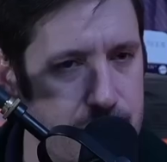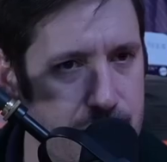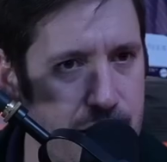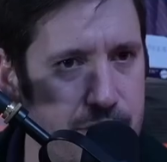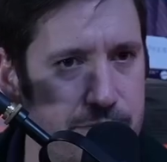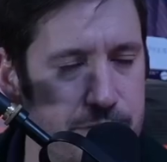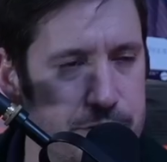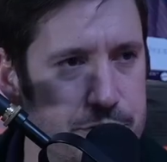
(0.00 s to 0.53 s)

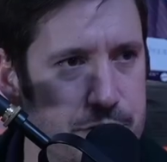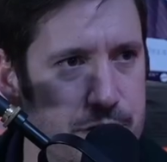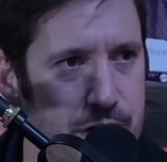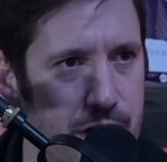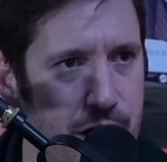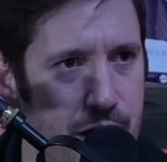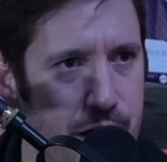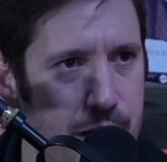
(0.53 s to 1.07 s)
Yeah, for
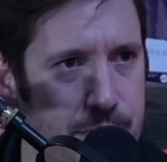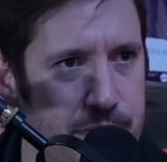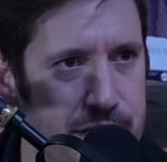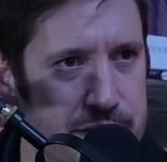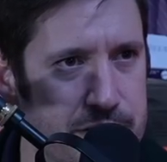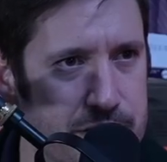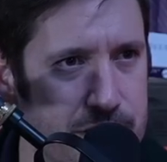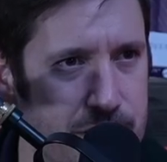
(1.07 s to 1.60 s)
sure. Um,
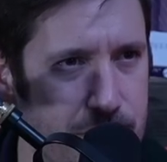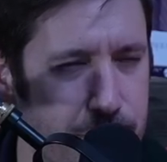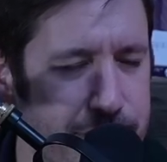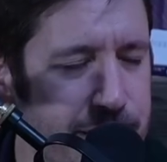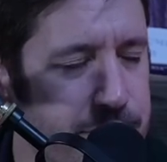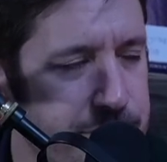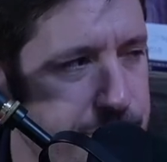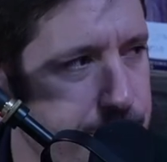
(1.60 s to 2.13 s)
it's three
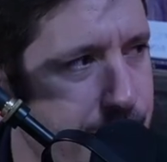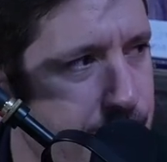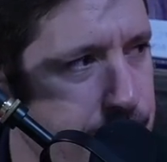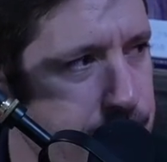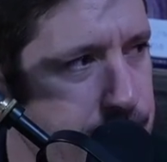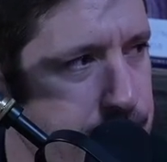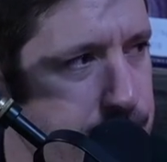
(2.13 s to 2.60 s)
years from now.